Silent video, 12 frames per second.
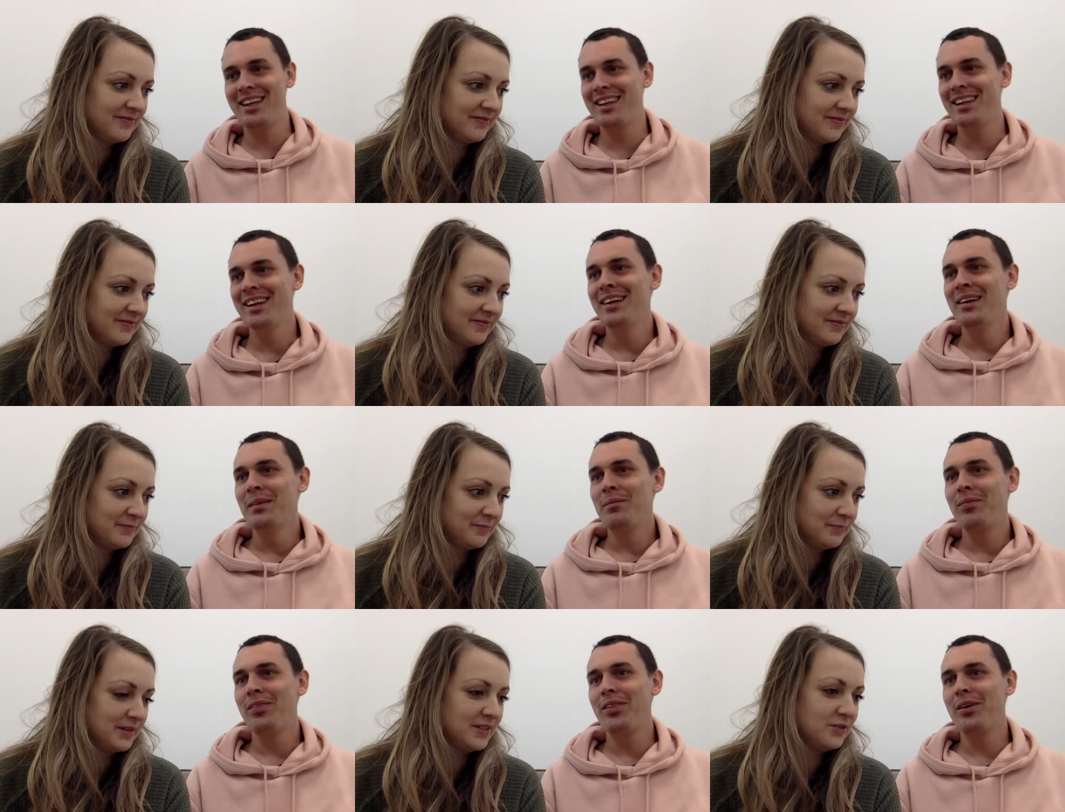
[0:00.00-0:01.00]
Speaker 1: that.
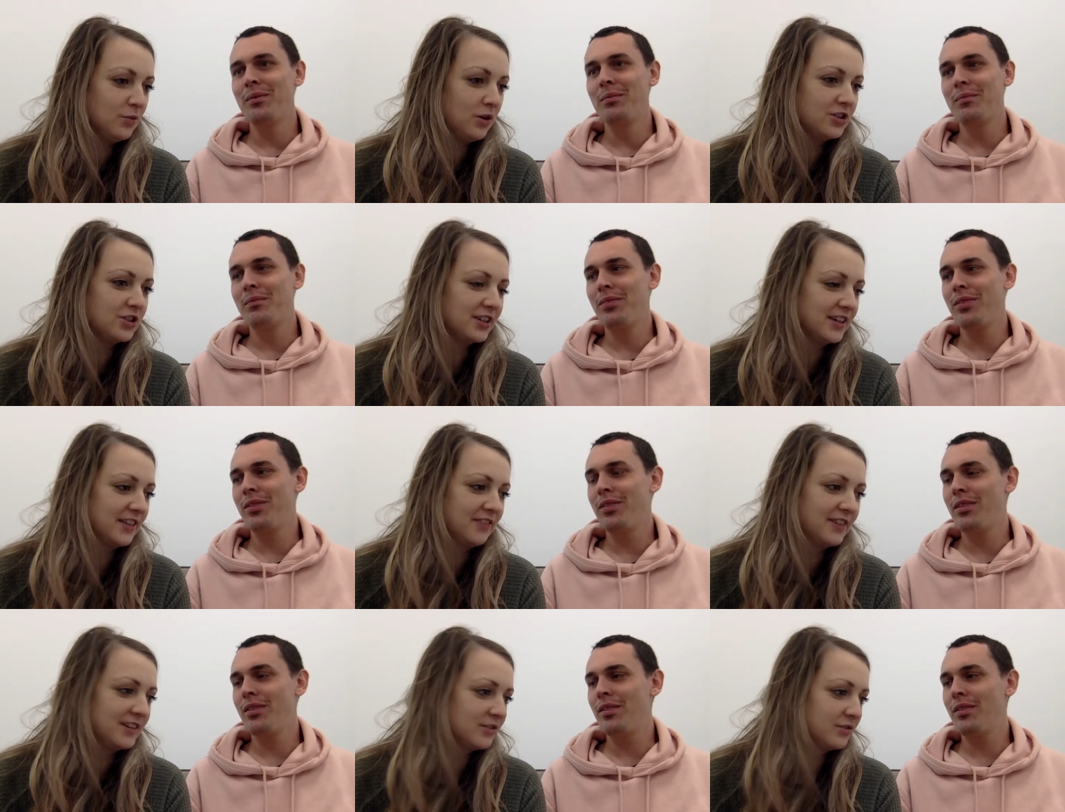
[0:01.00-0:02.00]
Speaker 2: But is watching
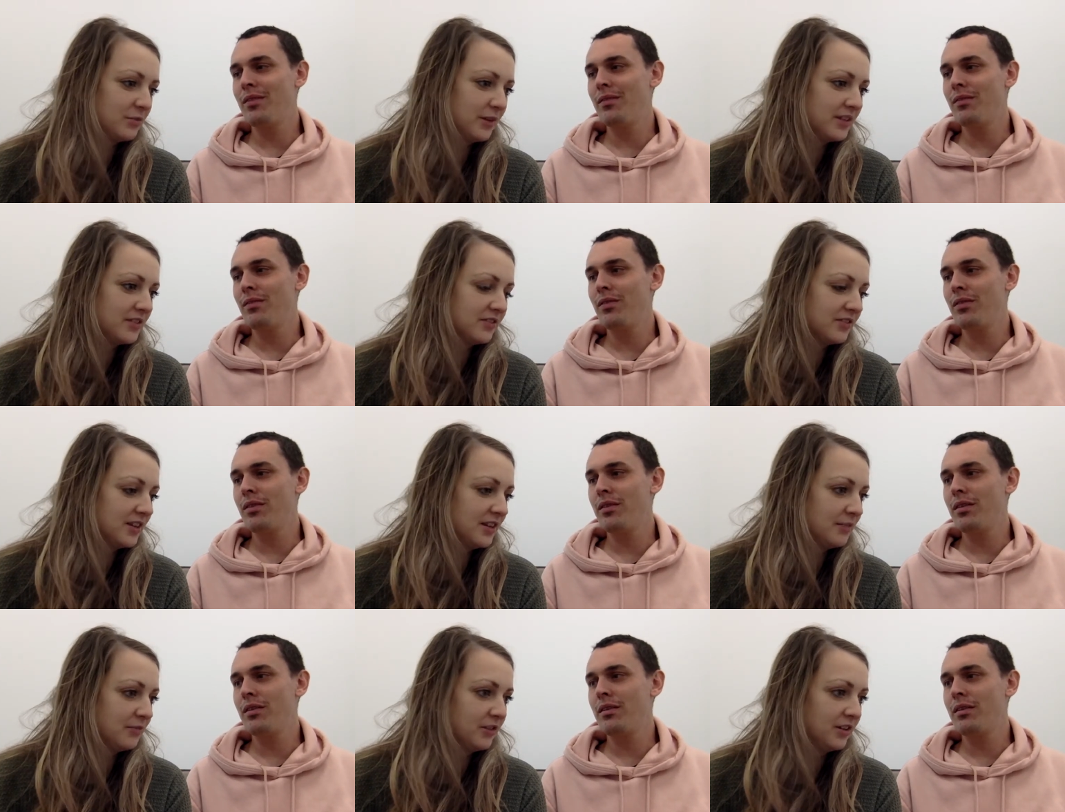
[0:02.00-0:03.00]
Netflix a waste of
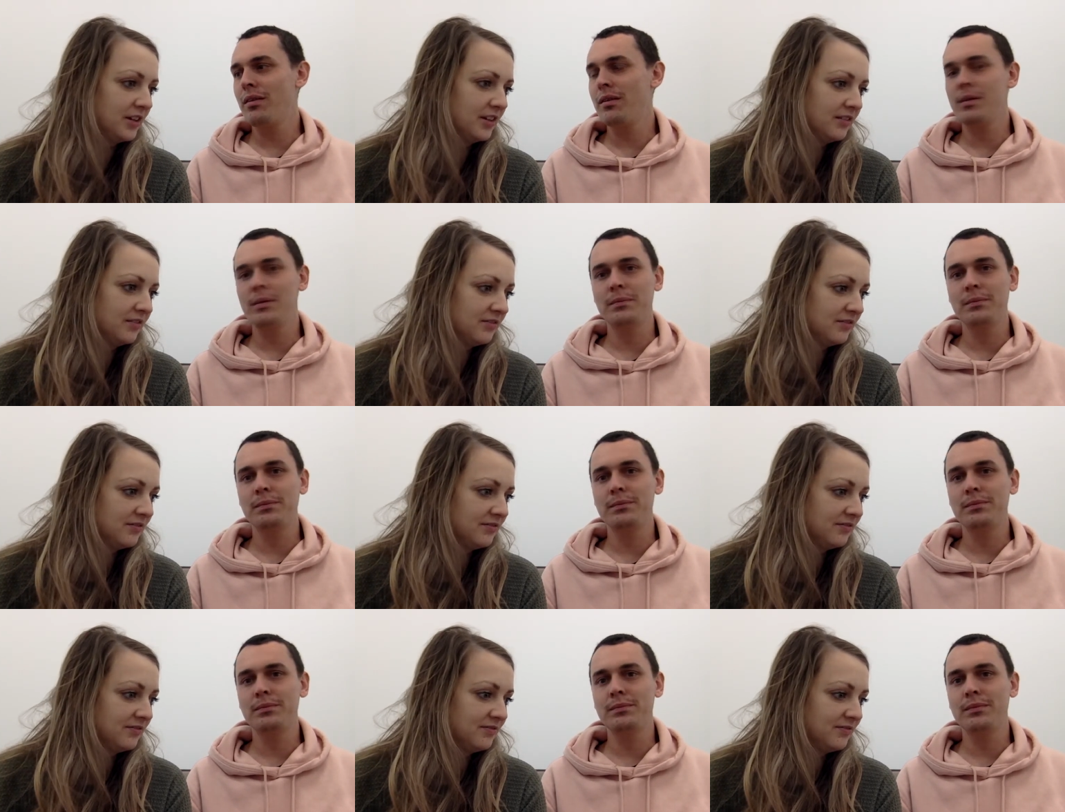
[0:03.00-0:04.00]
time, really?
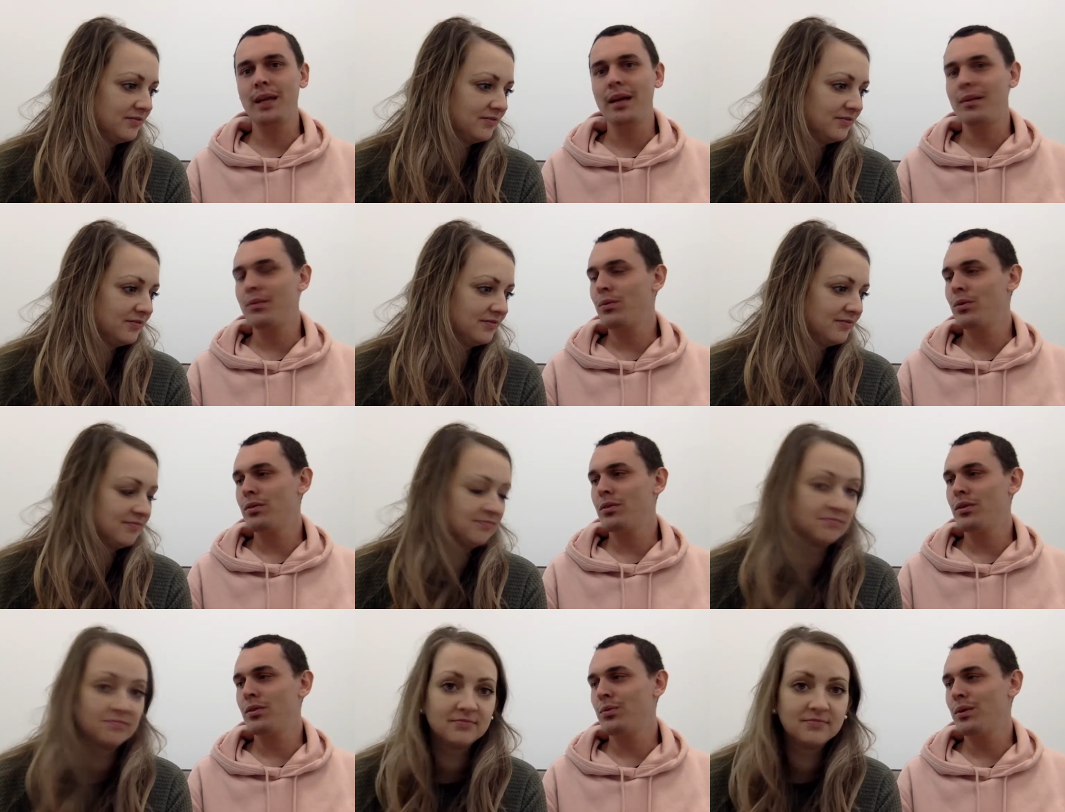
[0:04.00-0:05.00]
Speaker 1: Yeah. Well,
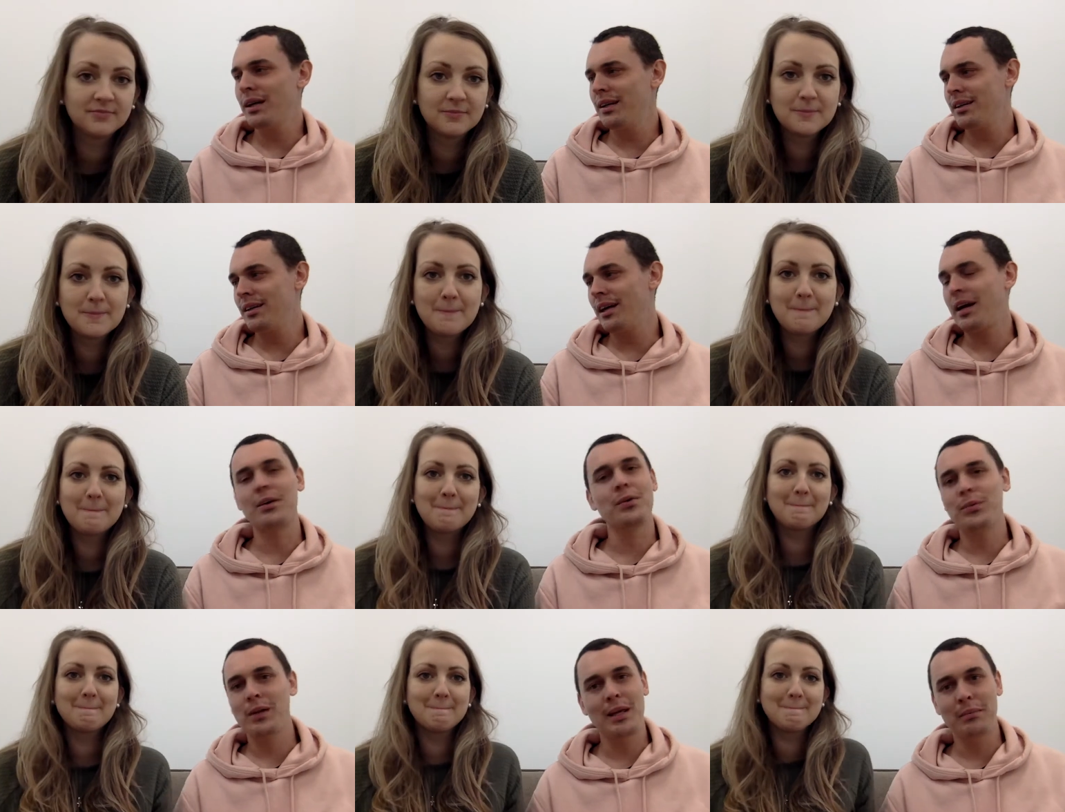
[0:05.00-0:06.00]
no. What? I don't know
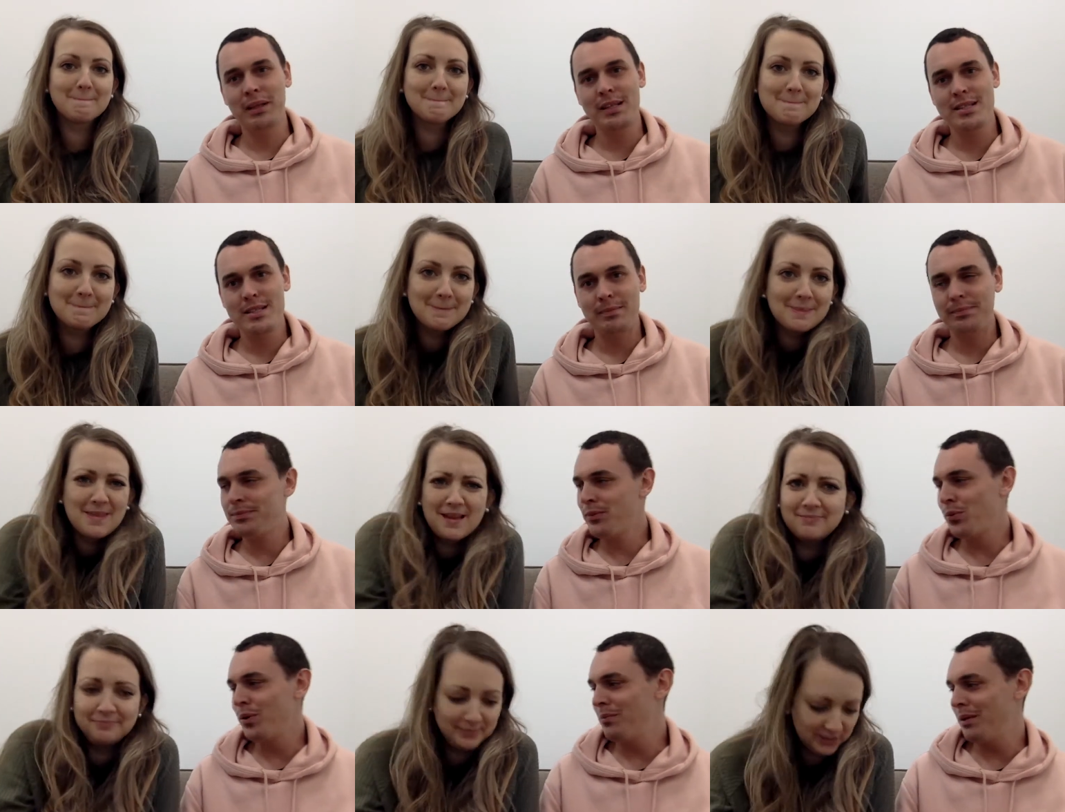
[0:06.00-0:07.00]
what that means.
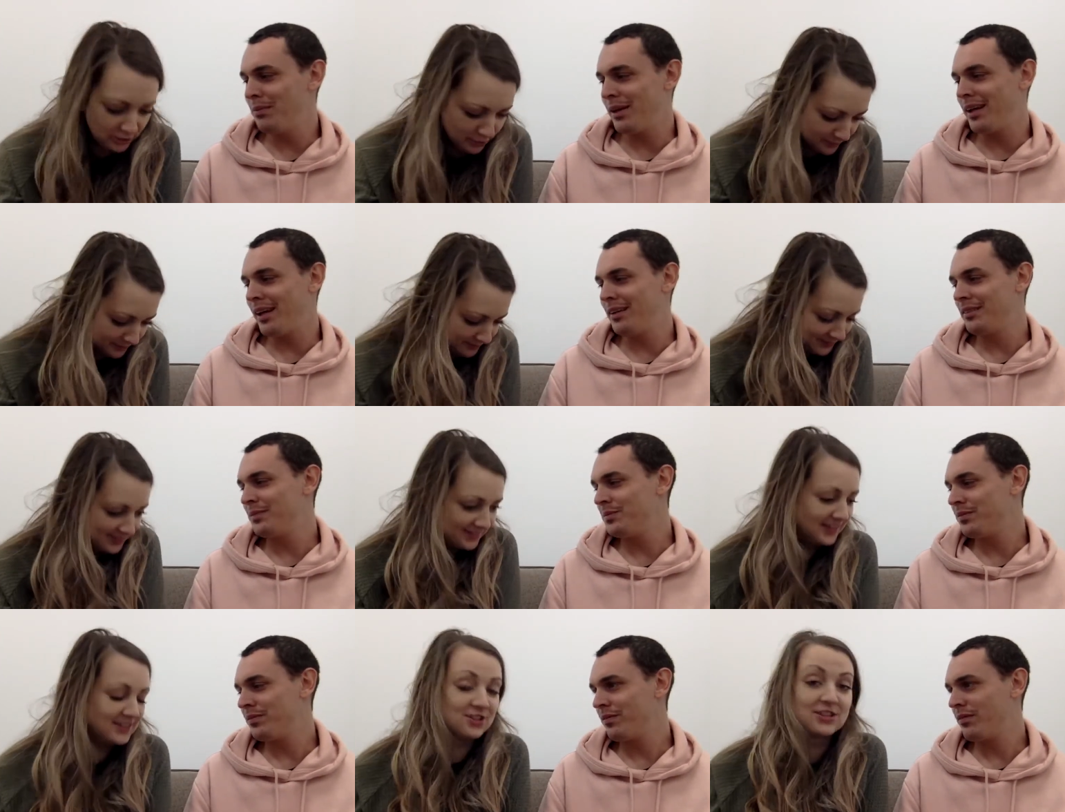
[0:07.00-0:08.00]
What do you Me mean too. by that?
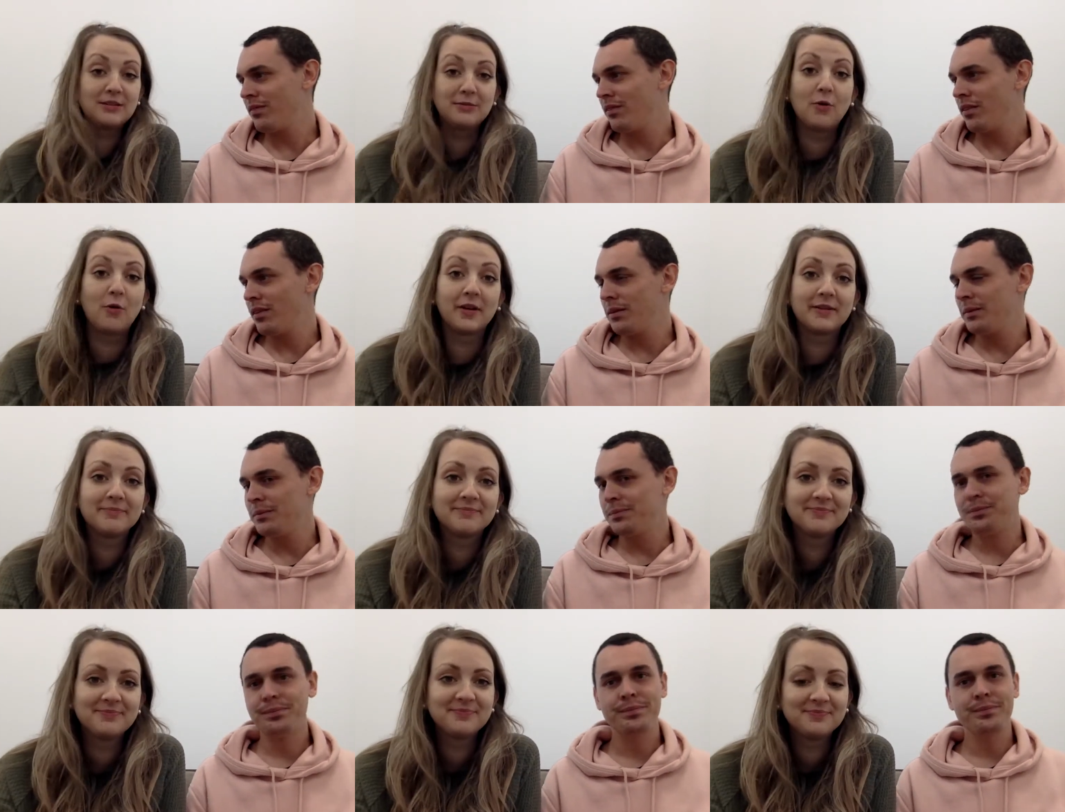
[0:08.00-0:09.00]
Speaker 2: Let's just keep going.
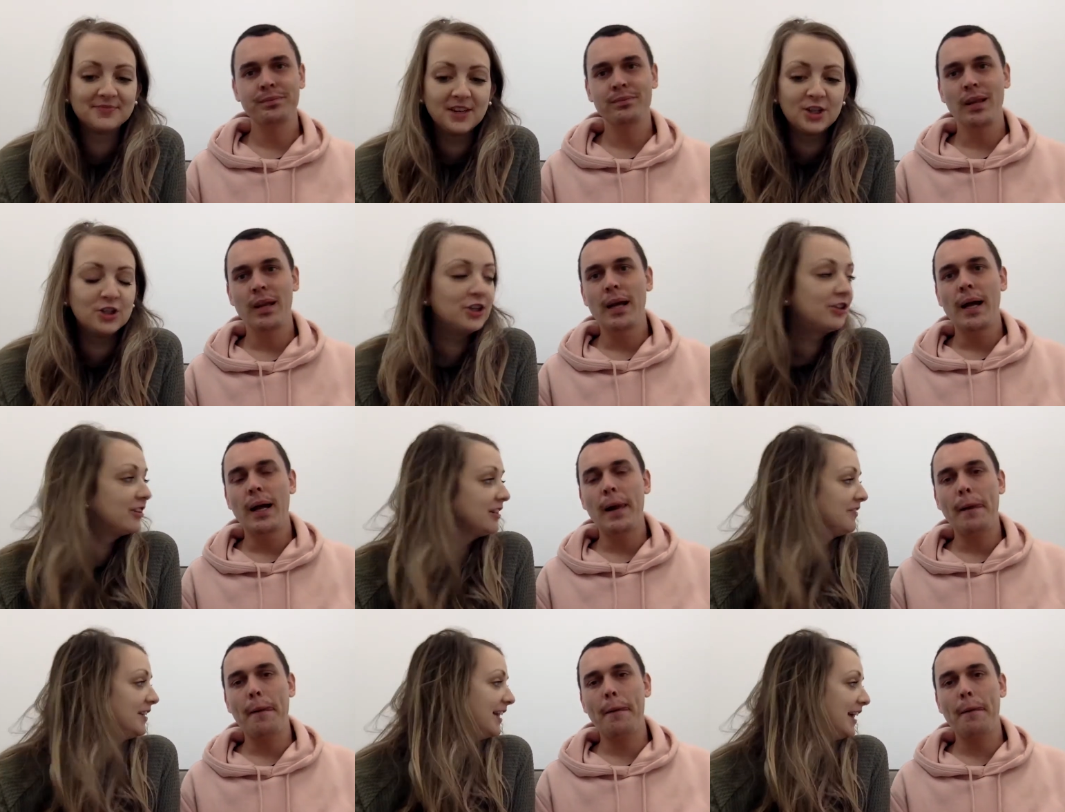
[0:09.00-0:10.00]
So your creativity